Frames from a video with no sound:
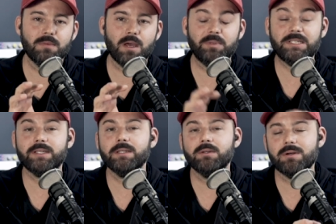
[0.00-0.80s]
a
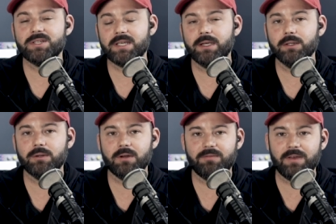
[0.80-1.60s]
particular or
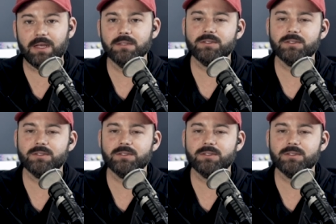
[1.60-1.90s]
singular event.